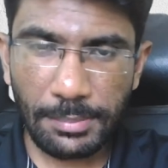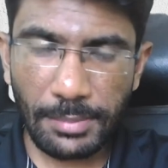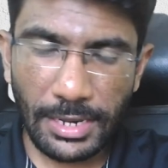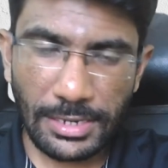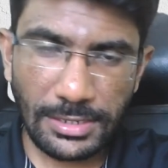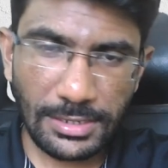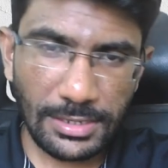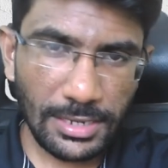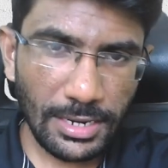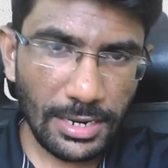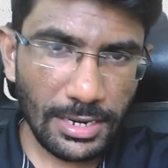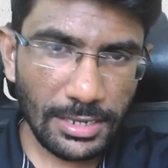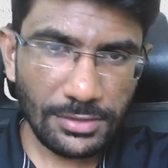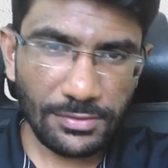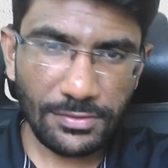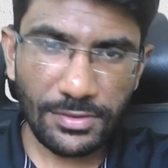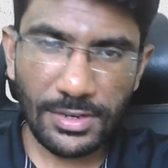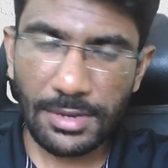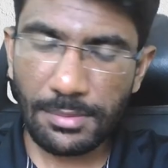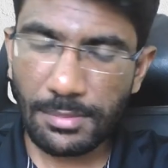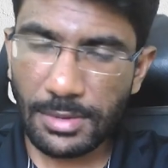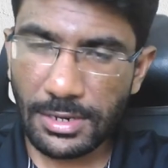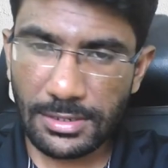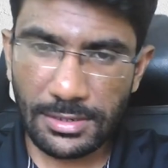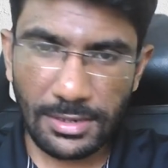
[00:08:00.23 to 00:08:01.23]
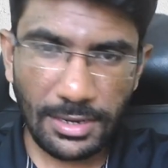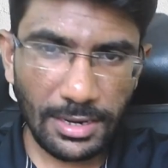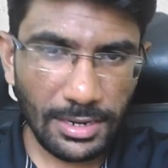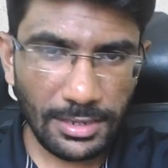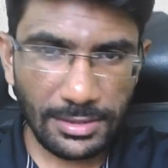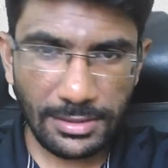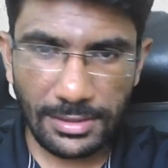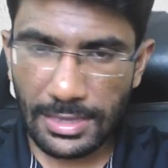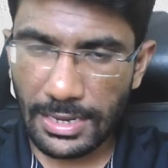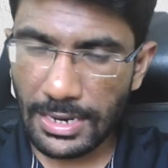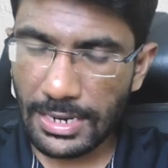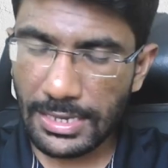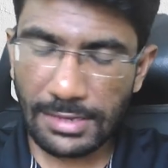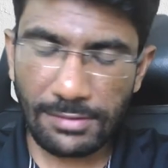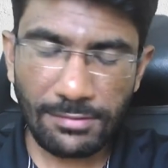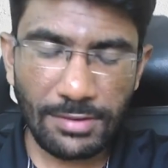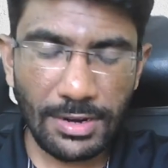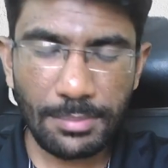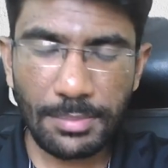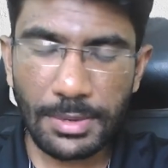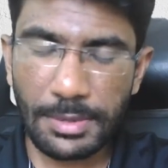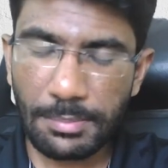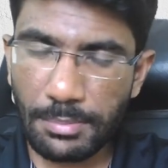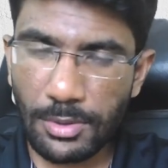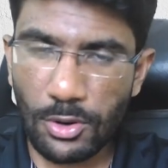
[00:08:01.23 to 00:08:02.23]
my masterclass, free masterclass. The link
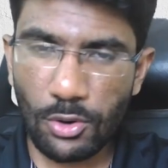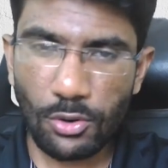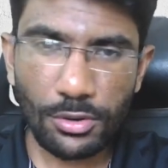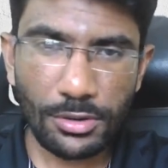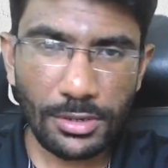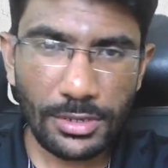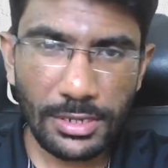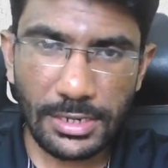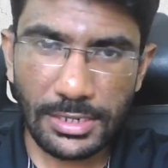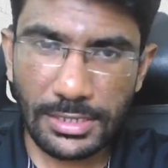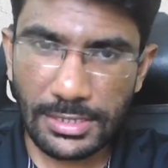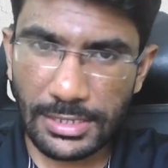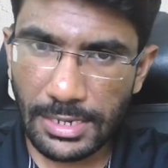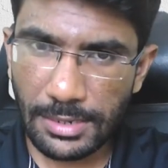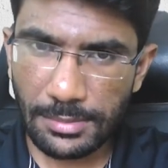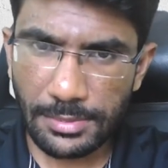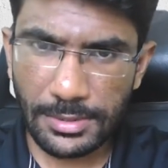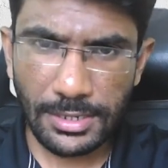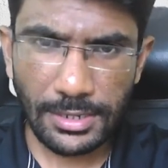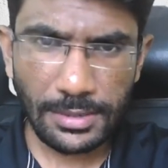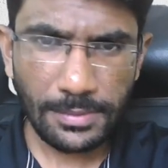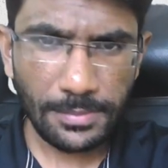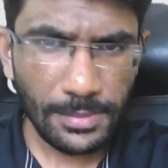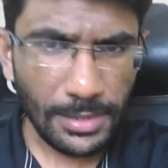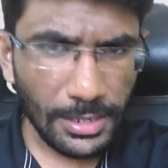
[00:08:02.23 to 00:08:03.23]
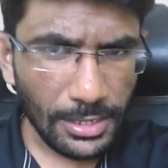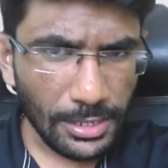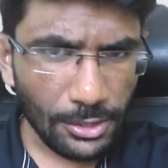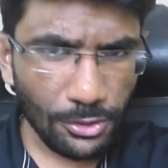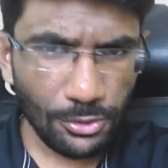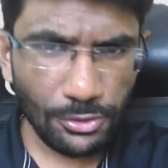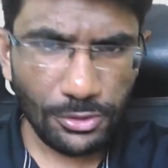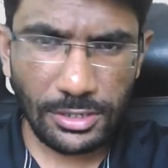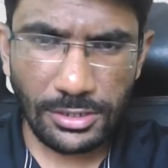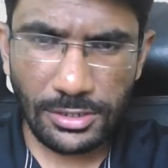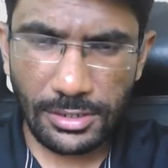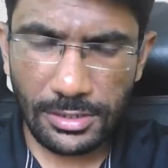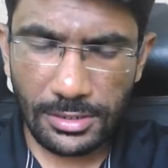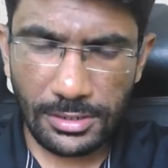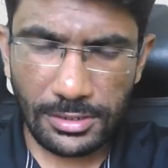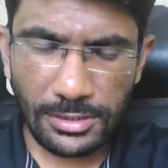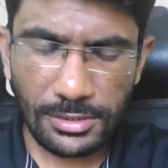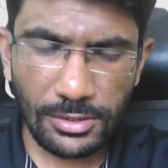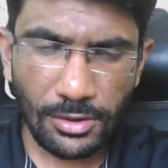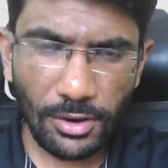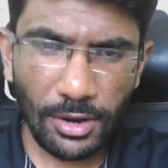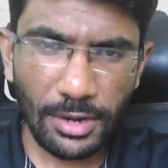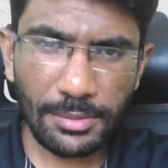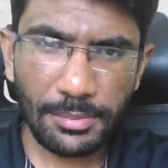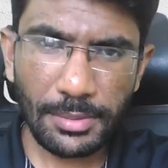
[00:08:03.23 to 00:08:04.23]
will be below in the description. You just
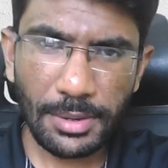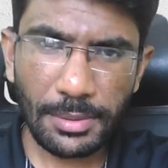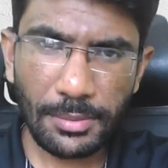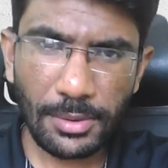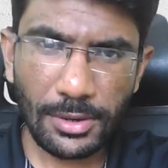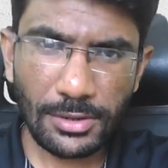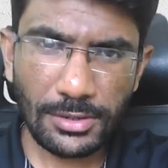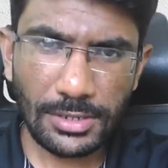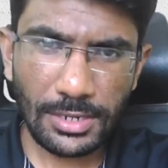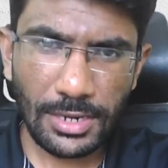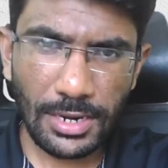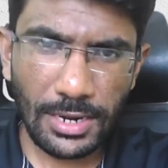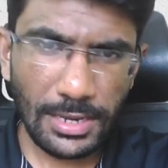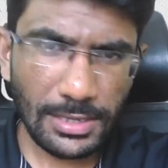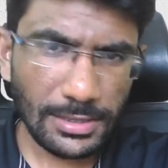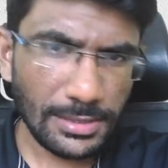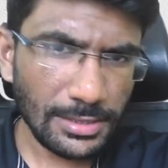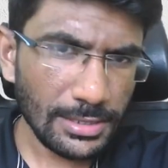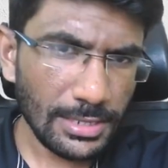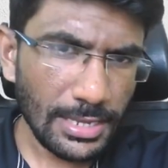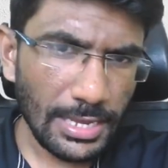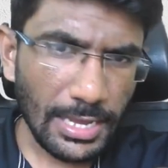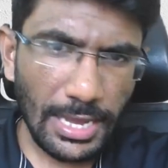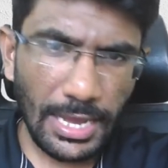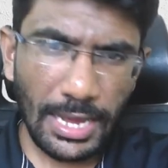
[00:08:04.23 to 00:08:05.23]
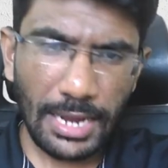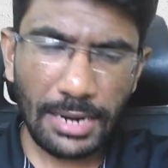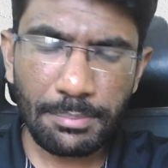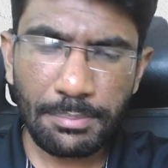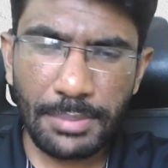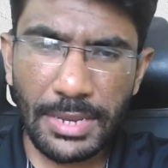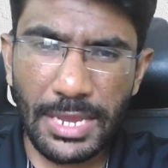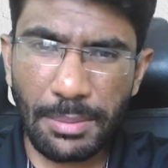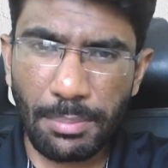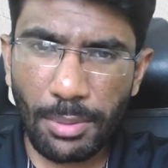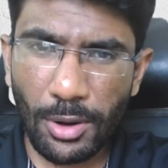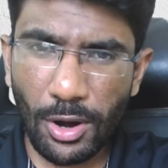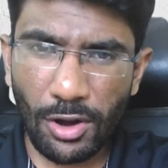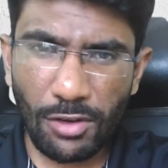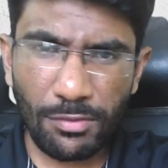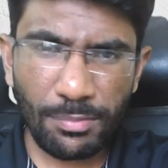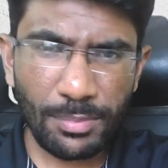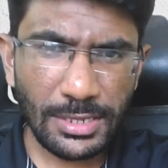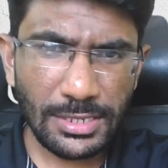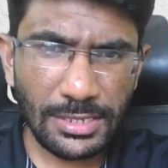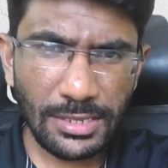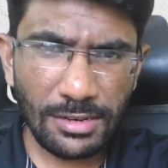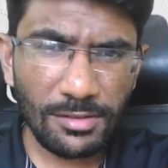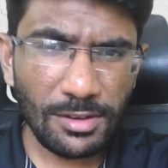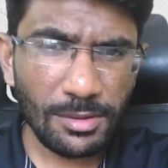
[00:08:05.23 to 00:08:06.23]
join my masterclass and be a part of
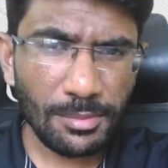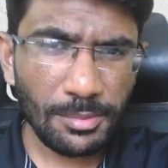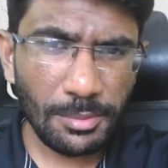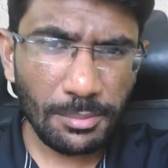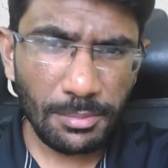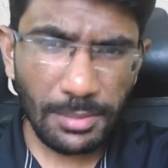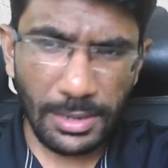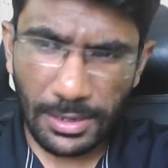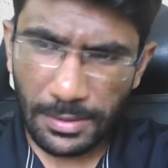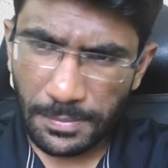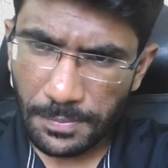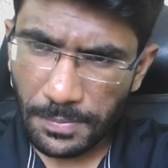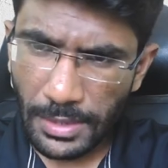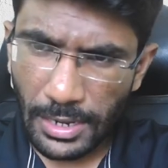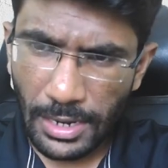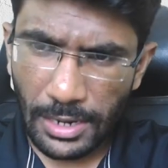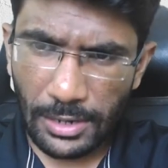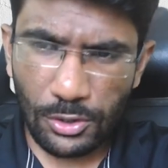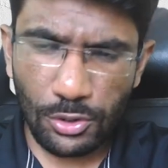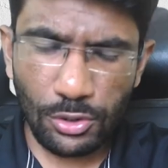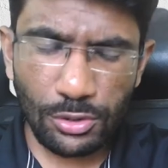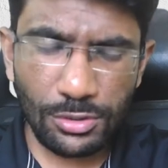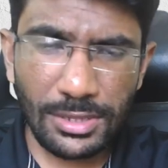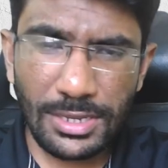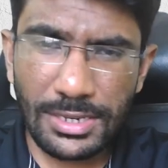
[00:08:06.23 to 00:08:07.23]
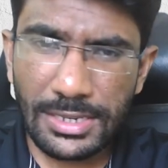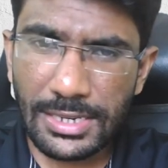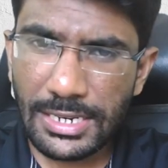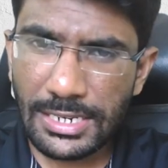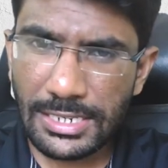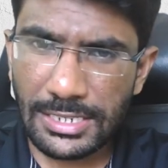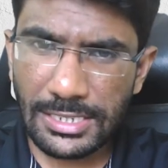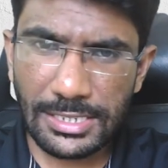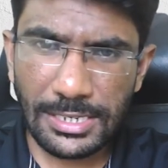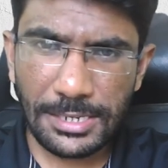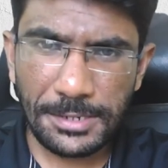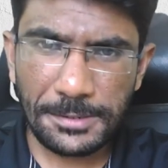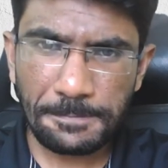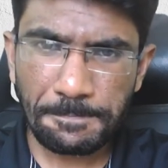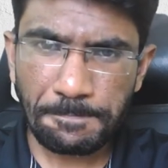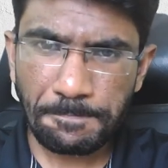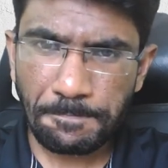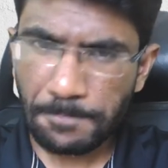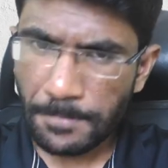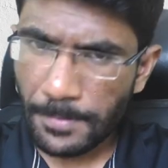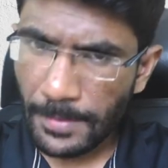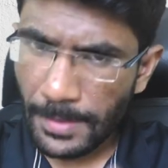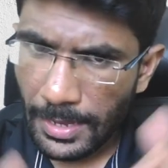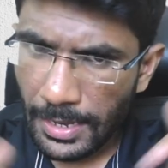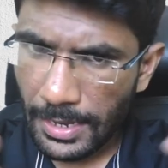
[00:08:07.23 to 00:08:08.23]
my silver member. Took the decision,
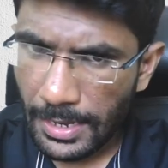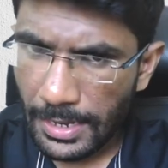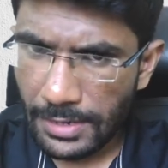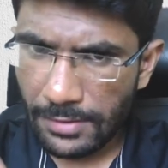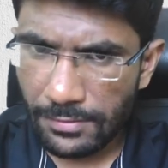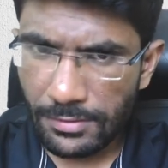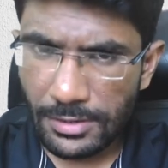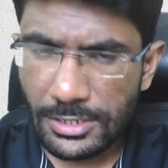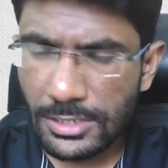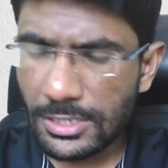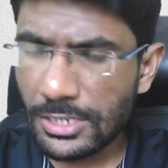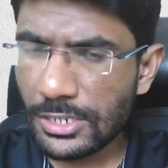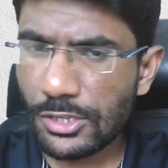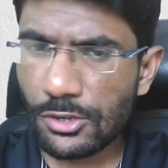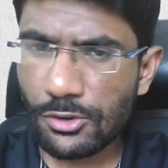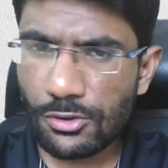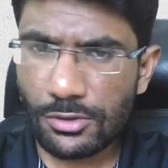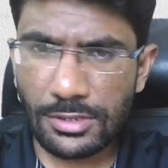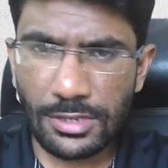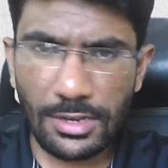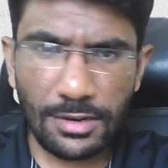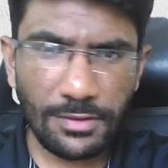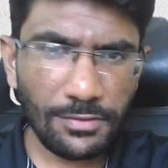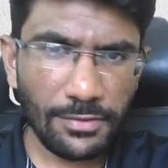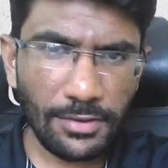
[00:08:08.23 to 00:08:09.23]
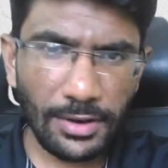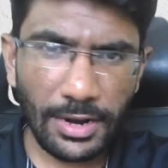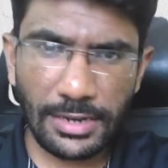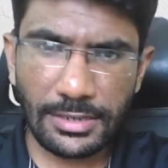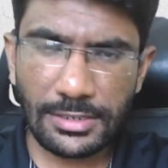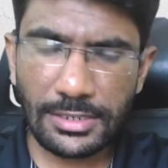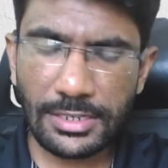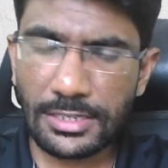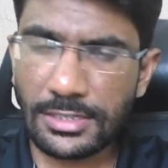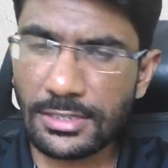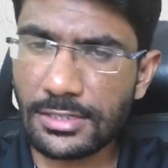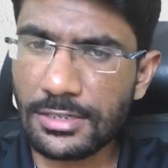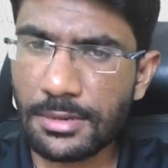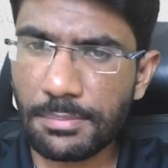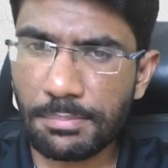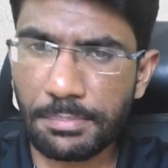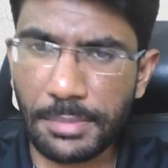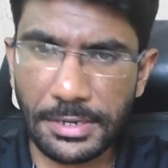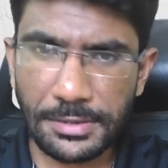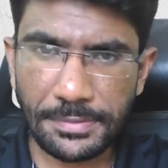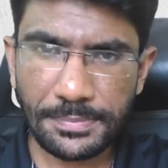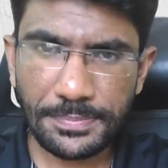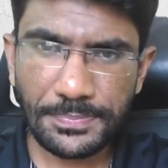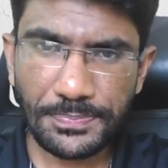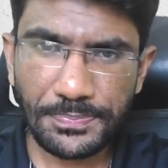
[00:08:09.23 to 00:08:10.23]
invest in yourself and just jump
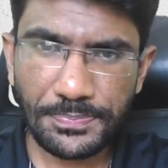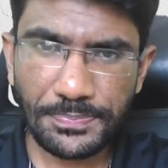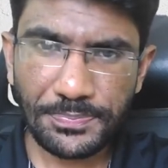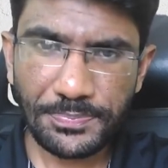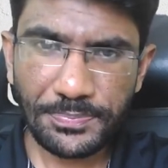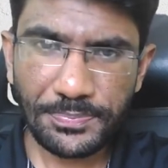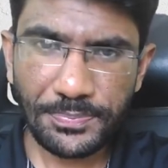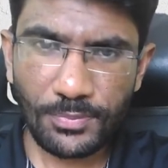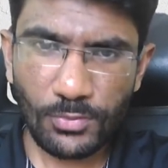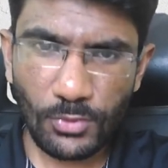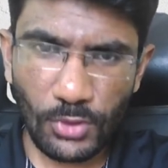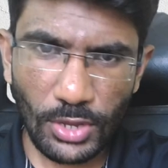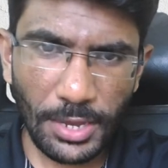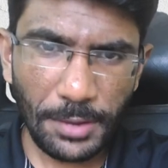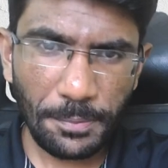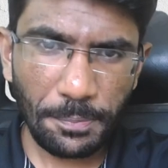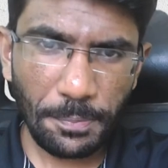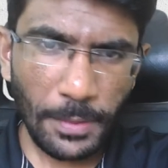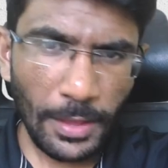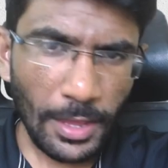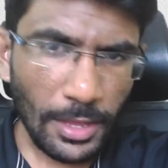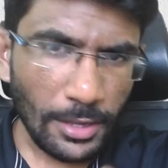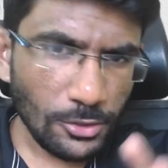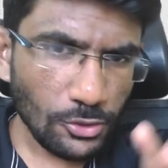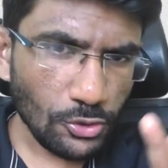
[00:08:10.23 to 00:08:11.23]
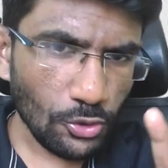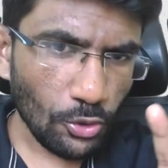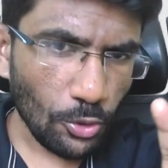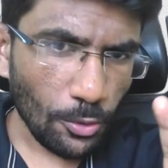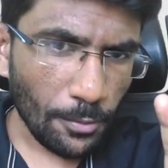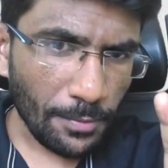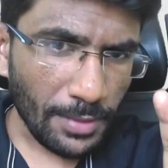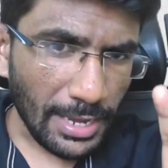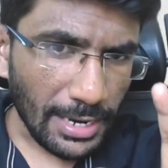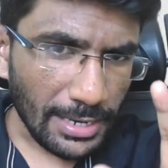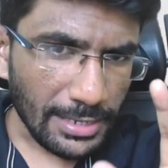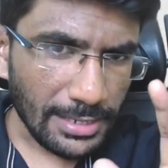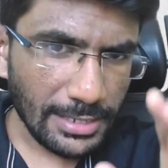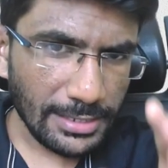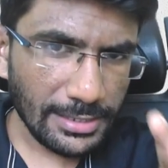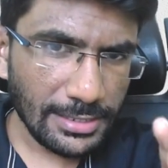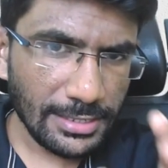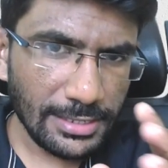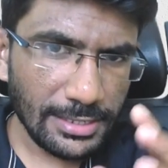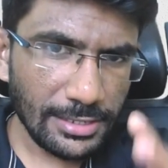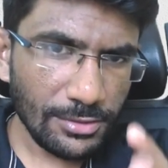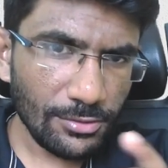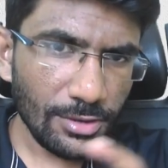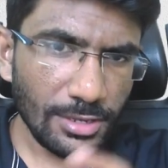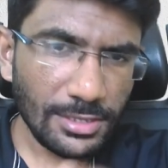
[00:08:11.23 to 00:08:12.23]
in. Okay, so
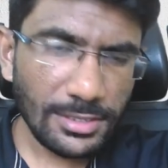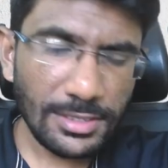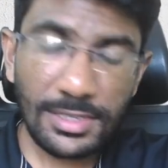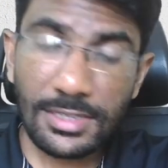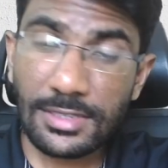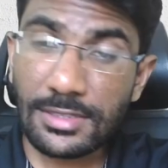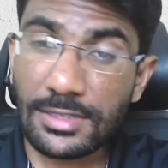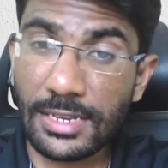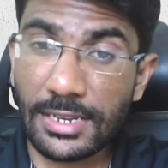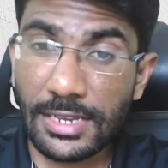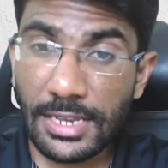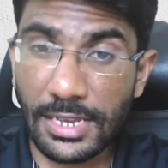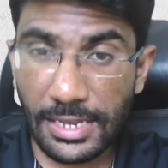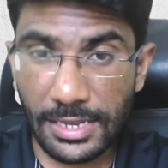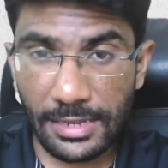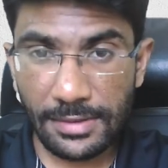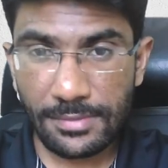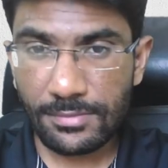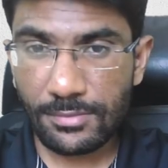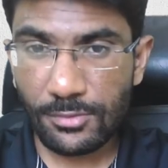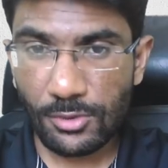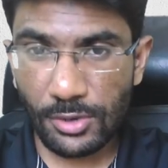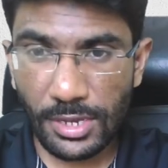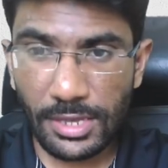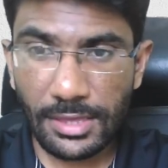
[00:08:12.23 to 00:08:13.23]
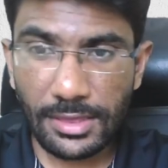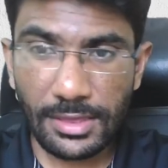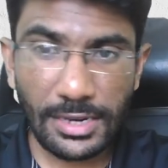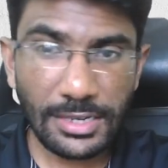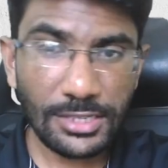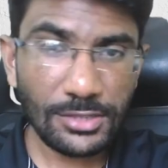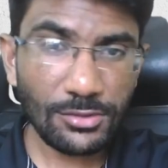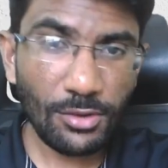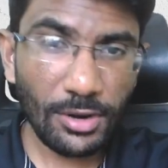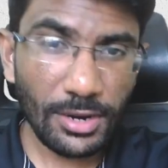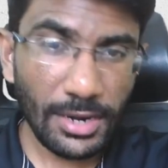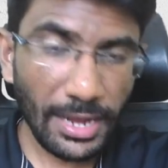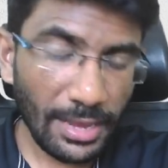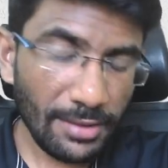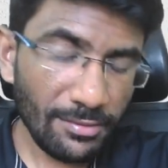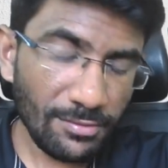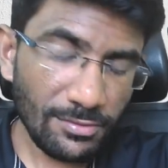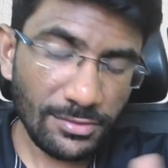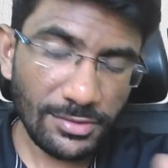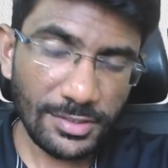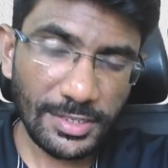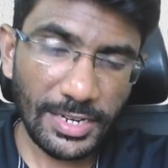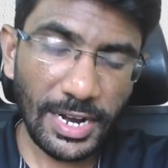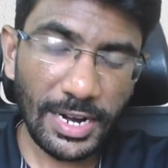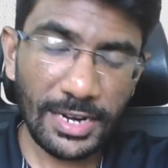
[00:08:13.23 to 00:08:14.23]
decisiveness is the key. Okay, that is what I
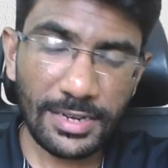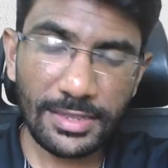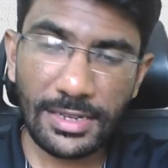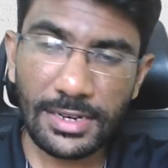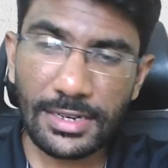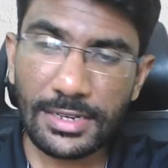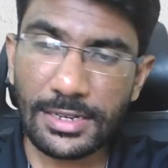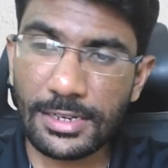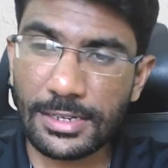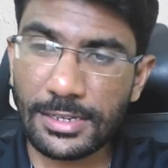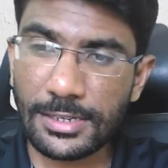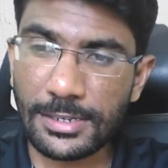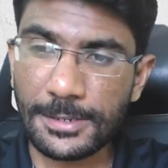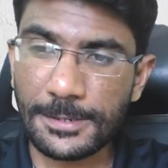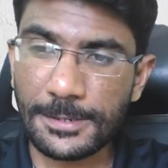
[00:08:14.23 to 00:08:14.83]
shared, that